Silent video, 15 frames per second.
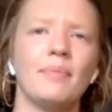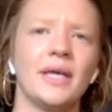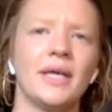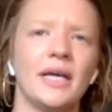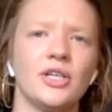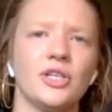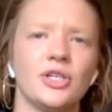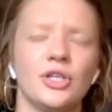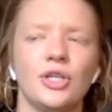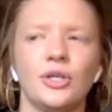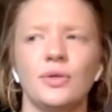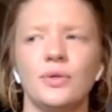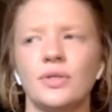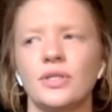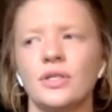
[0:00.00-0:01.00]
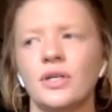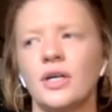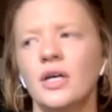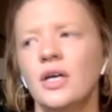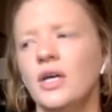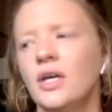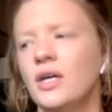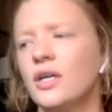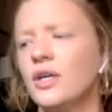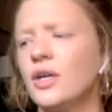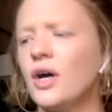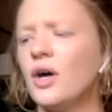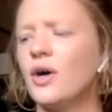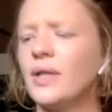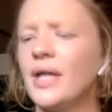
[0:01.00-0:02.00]
that I should use? Or, you
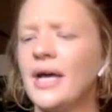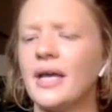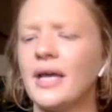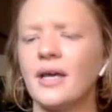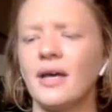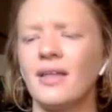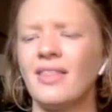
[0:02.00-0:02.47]
know, like,